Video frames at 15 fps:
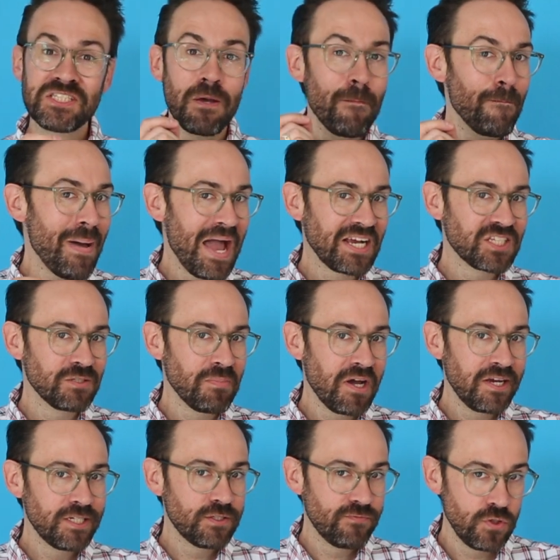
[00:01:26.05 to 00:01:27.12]
to
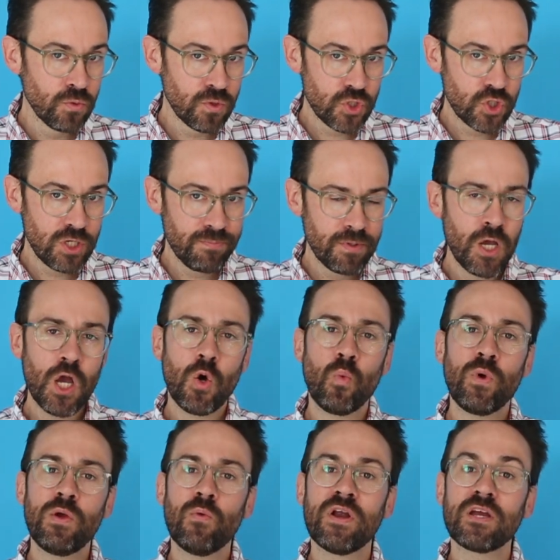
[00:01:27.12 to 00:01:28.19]
maximize viewership,
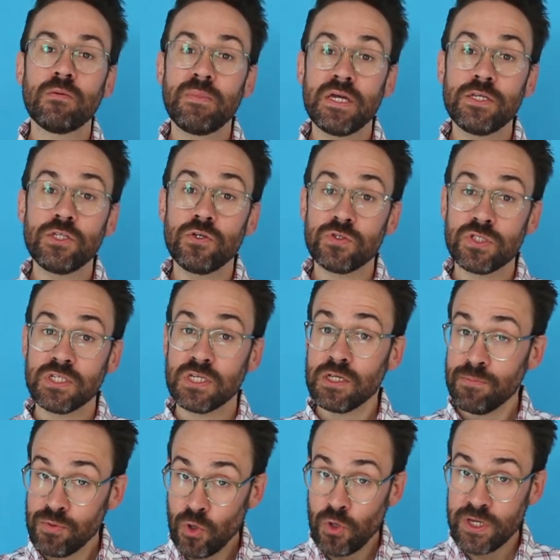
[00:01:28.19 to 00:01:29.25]
we recommend using
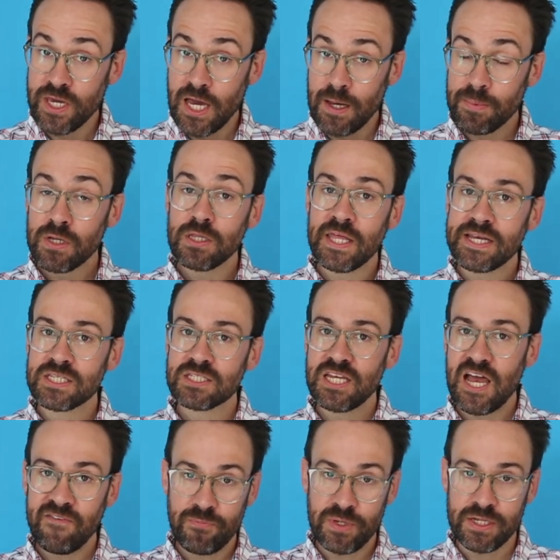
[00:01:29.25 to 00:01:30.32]
an employee app like
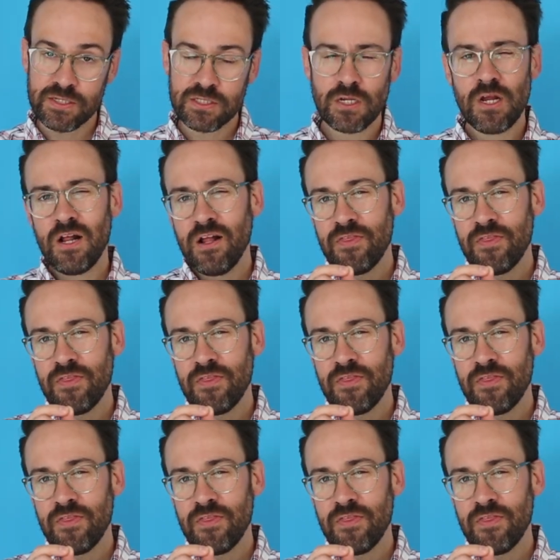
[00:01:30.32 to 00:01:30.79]
Staffbase.